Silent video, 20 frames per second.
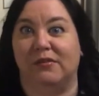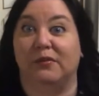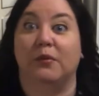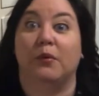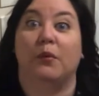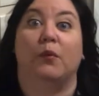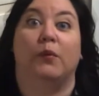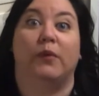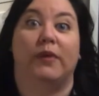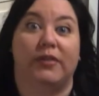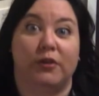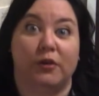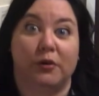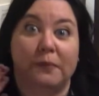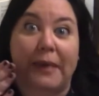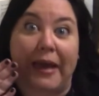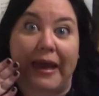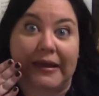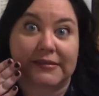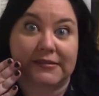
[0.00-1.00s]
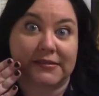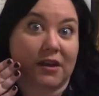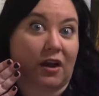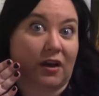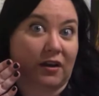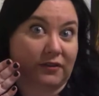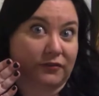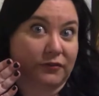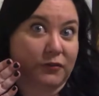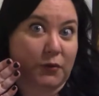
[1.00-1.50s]
with your mask on, of
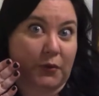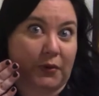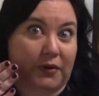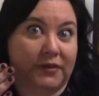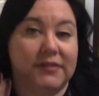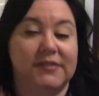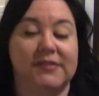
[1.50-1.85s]
course,